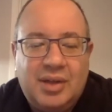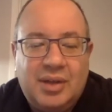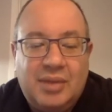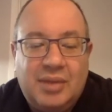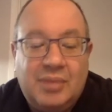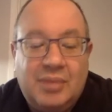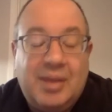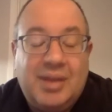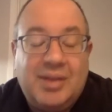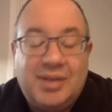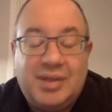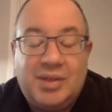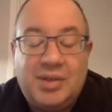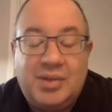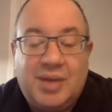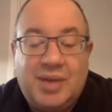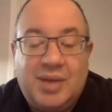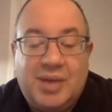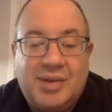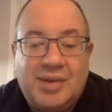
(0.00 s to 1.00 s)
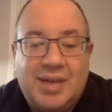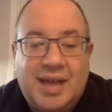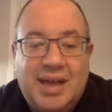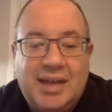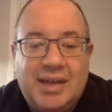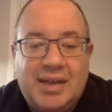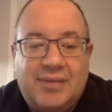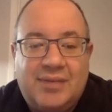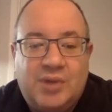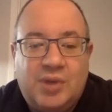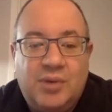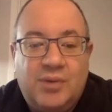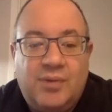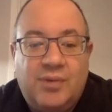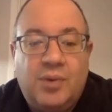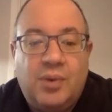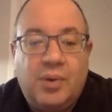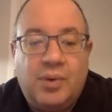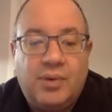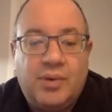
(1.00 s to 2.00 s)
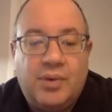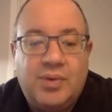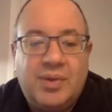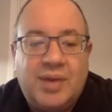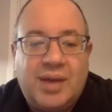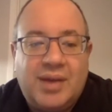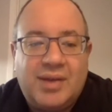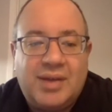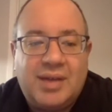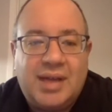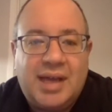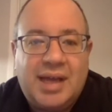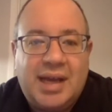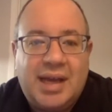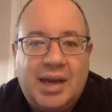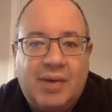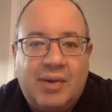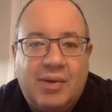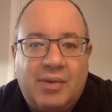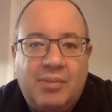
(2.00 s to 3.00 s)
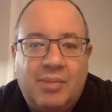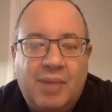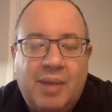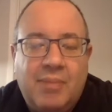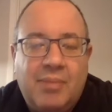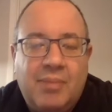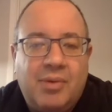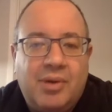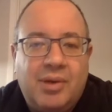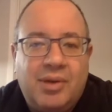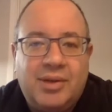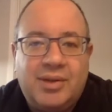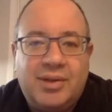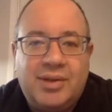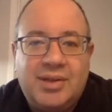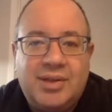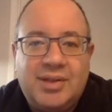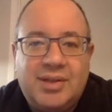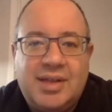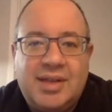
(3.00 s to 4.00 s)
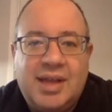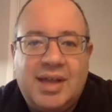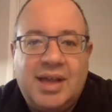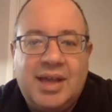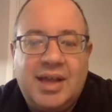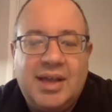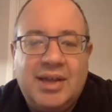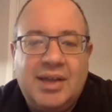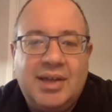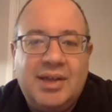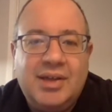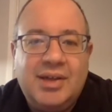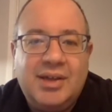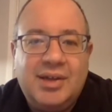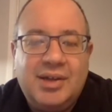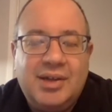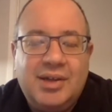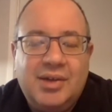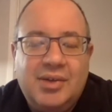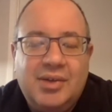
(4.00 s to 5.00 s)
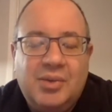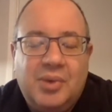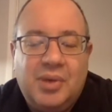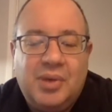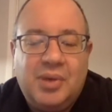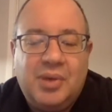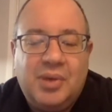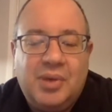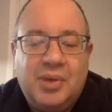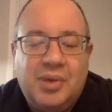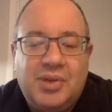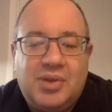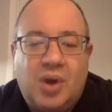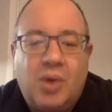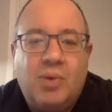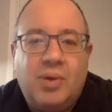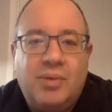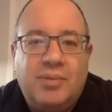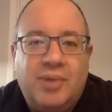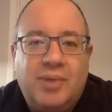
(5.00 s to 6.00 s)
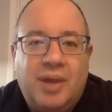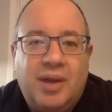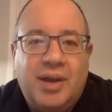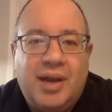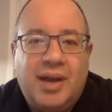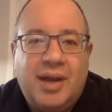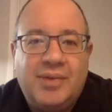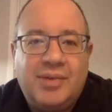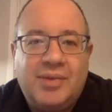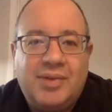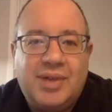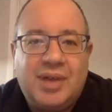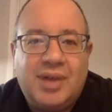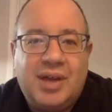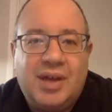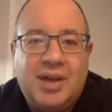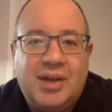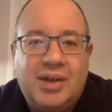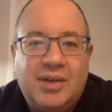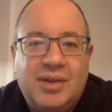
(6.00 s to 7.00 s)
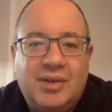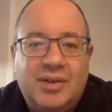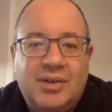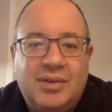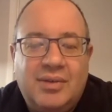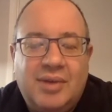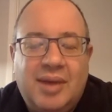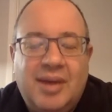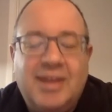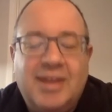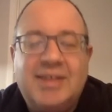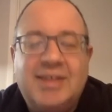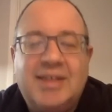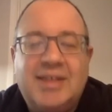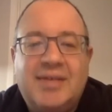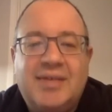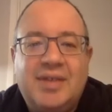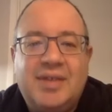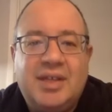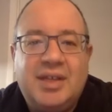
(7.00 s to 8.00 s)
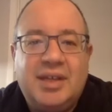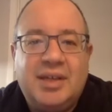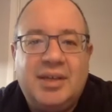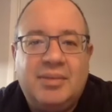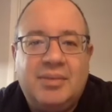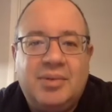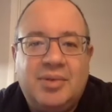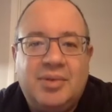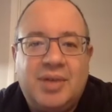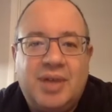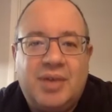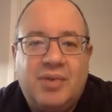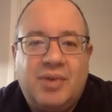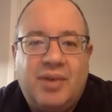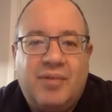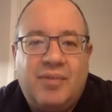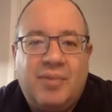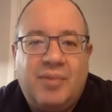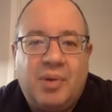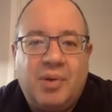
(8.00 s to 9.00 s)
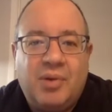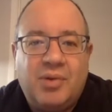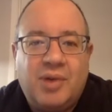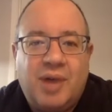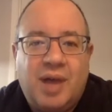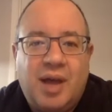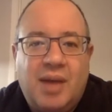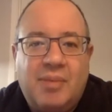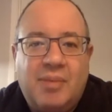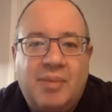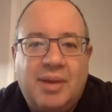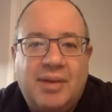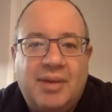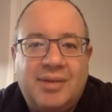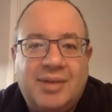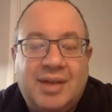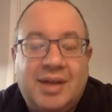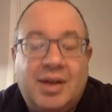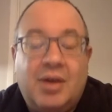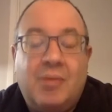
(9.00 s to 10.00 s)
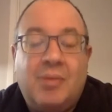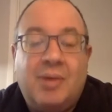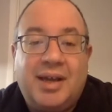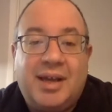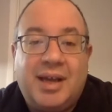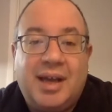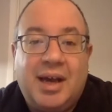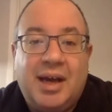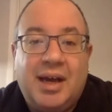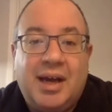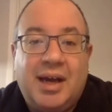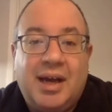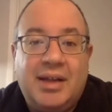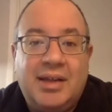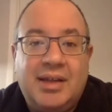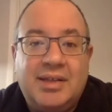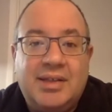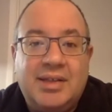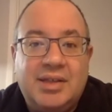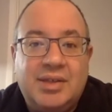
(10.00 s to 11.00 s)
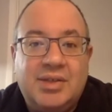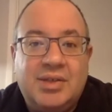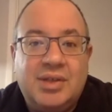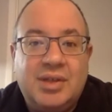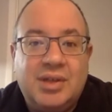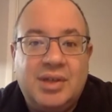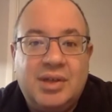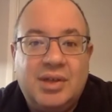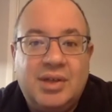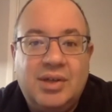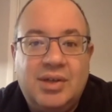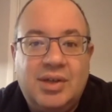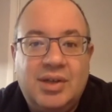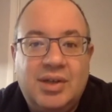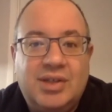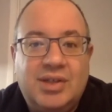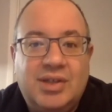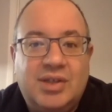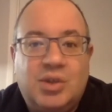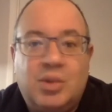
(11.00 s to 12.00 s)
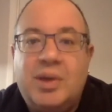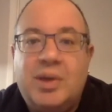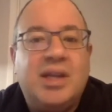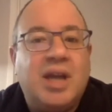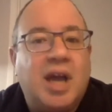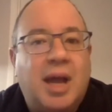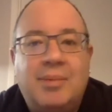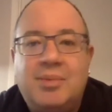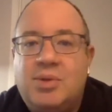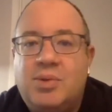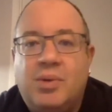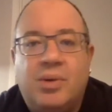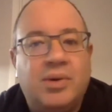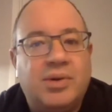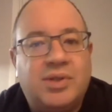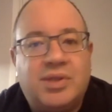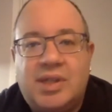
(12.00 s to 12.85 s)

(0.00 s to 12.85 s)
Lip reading: in basically 2008, Q4 of 2008, I remember it to this day when Starwood announced 9 to 17% RevPAR drop, and I'm like, oh my God, this is 3 times